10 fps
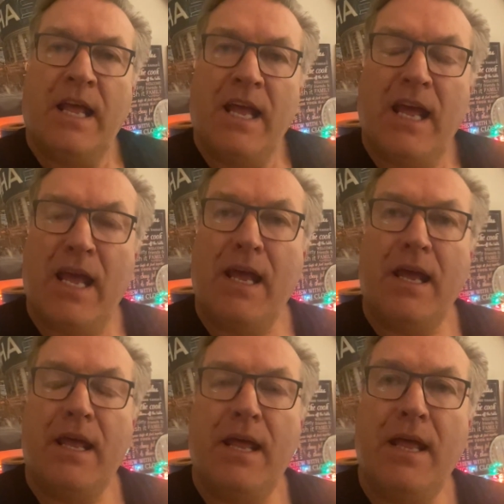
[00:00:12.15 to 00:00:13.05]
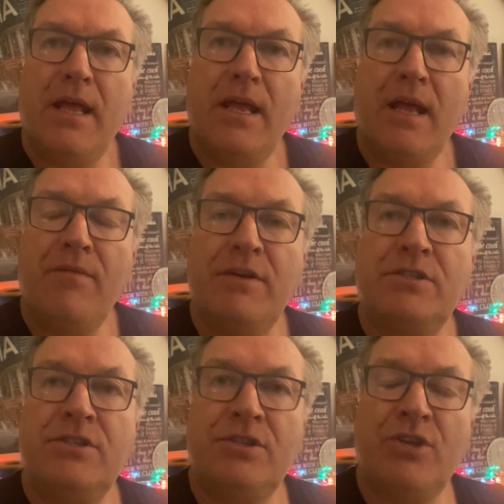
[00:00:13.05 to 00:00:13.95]
if
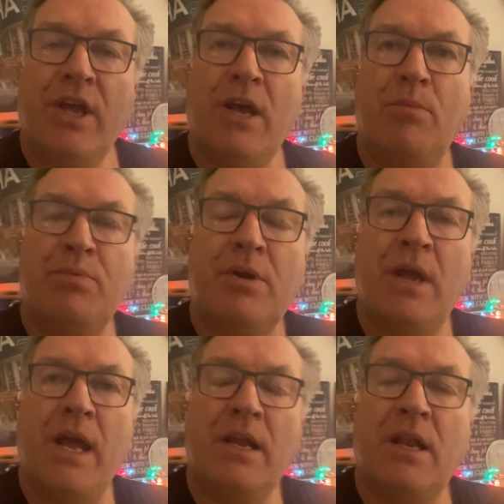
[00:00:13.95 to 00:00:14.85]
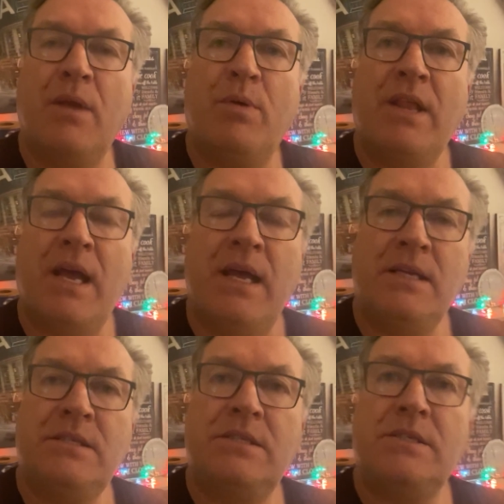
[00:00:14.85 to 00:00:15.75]
it's to help clear what that
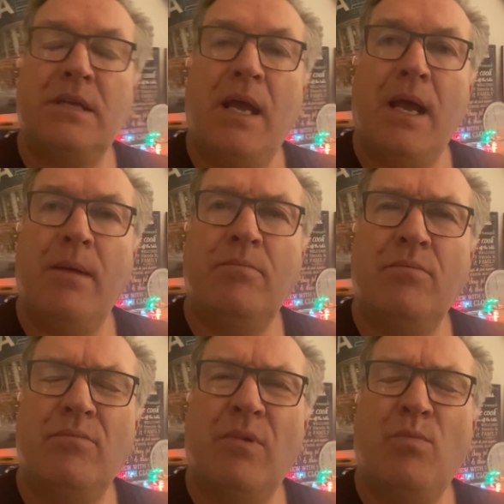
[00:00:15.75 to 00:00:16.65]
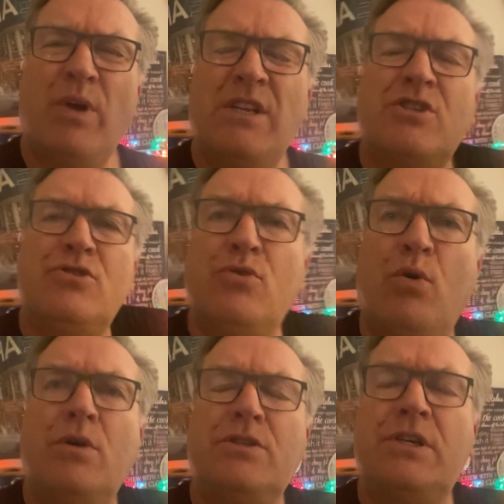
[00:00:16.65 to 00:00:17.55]
is, what it's
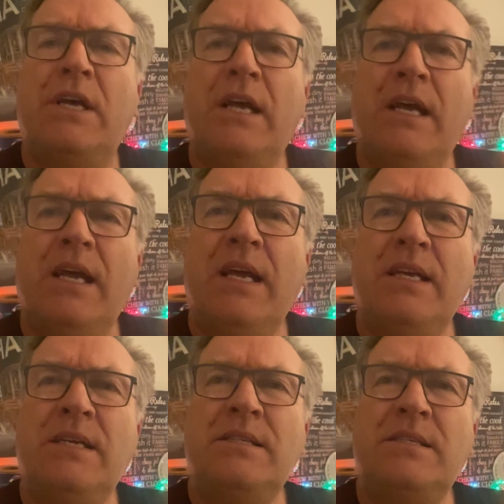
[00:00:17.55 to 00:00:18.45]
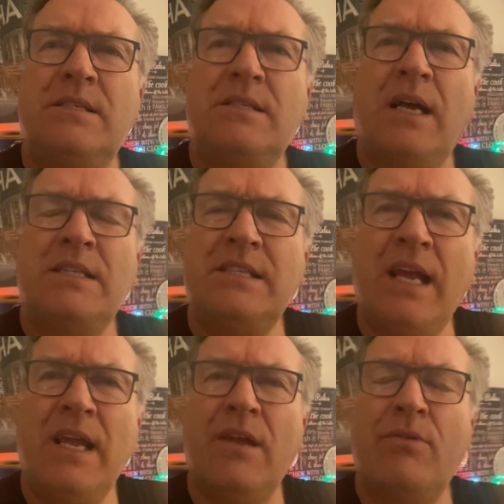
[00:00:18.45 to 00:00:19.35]
not is a
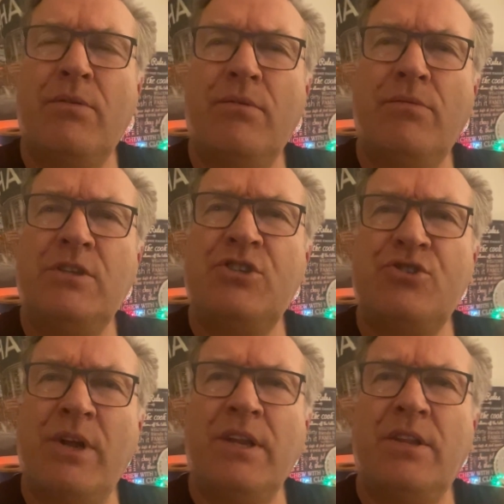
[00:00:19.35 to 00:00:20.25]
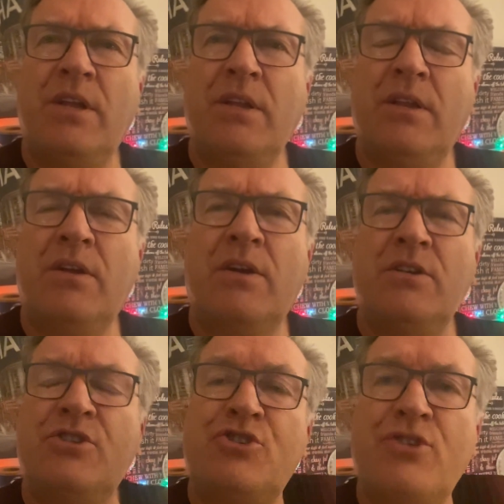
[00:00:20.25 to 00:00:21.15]
tight, restricted,
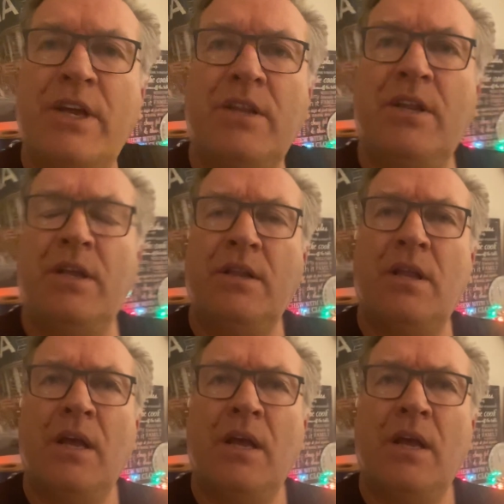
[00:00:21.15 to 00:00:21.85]
constricted